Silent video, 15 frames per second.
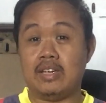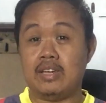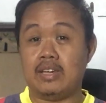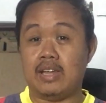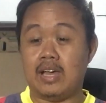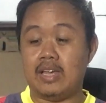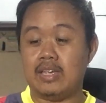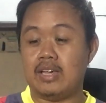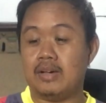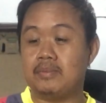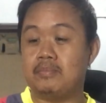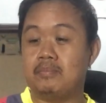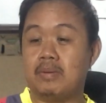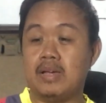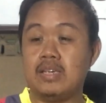and I
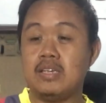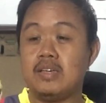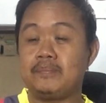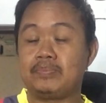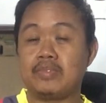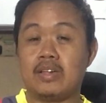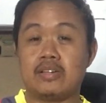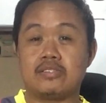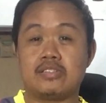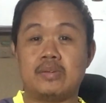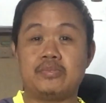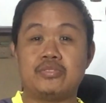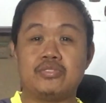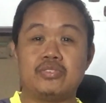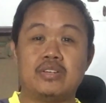have my
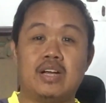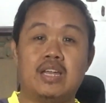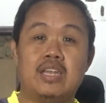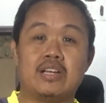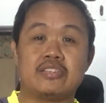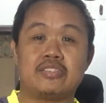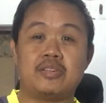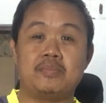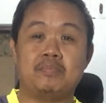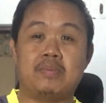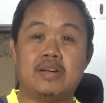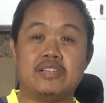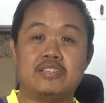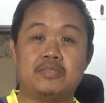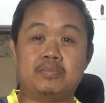Samsung Galaxy
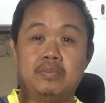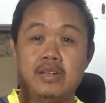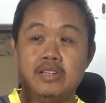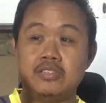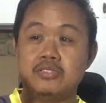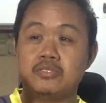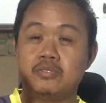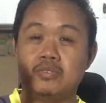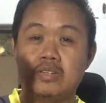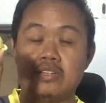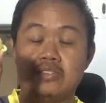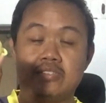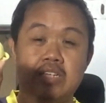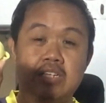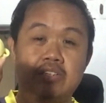Buds Plus with
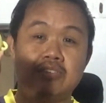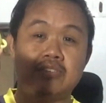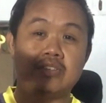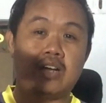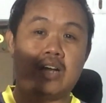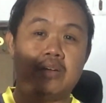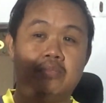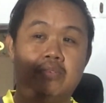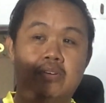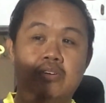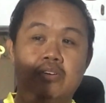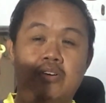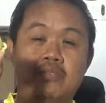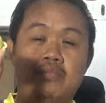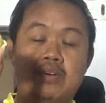a silicone
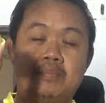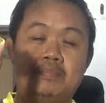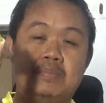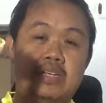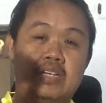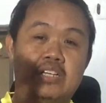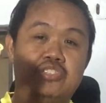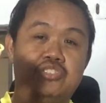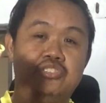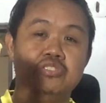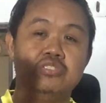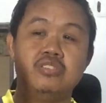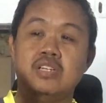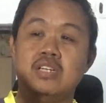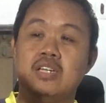cover of my Pikachu.
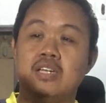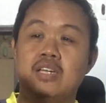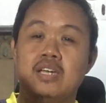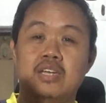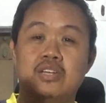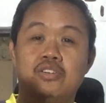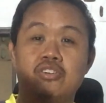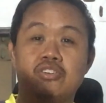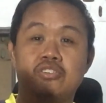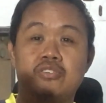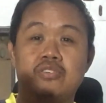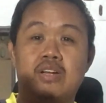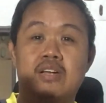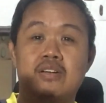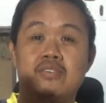And also,
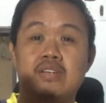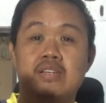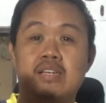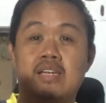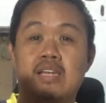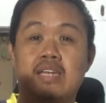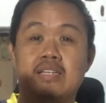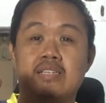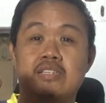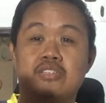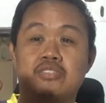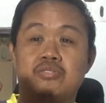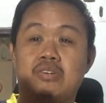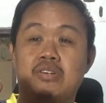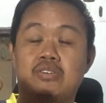I really like
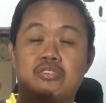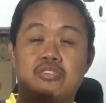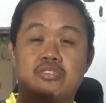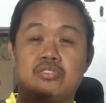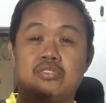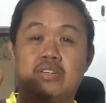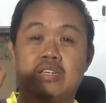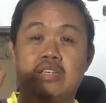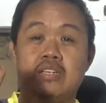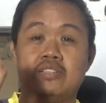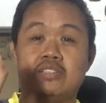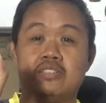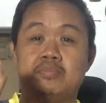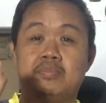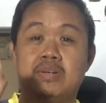this one also, and it
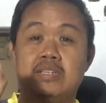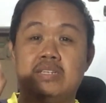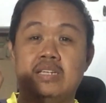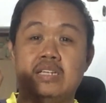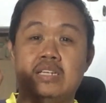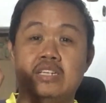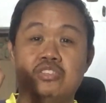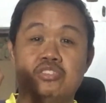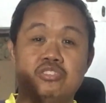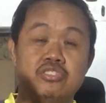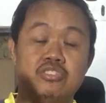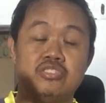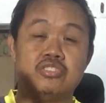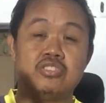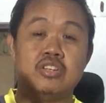is my daily
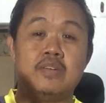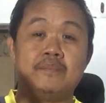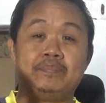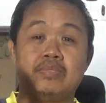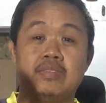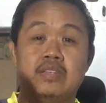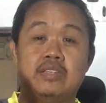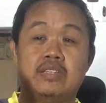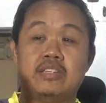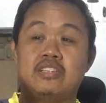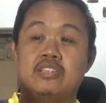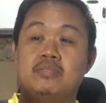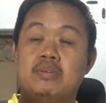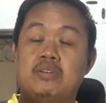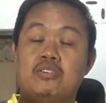use. This
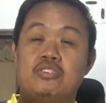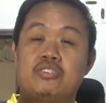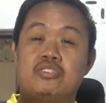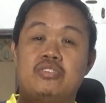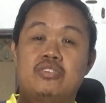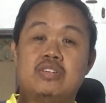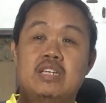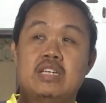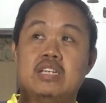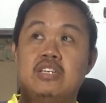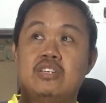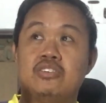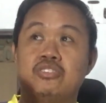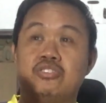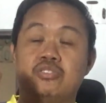is also my
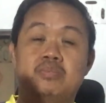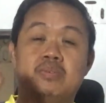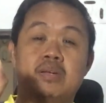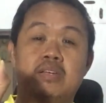daily use